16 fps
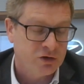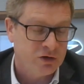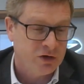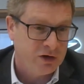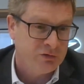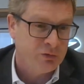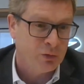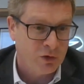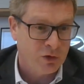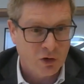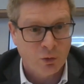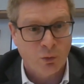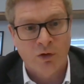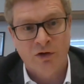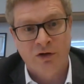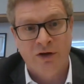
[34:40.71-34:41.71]
And if we're
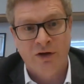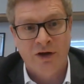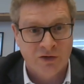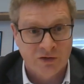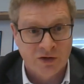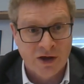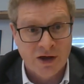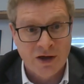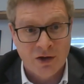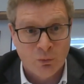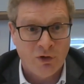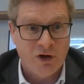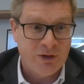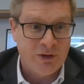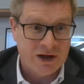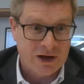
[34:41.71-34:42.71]
uncoordinated,
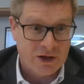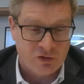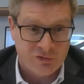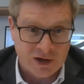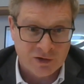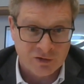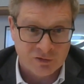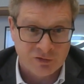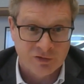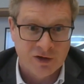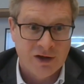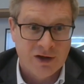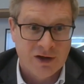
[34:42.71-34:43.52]
we'll be less effective.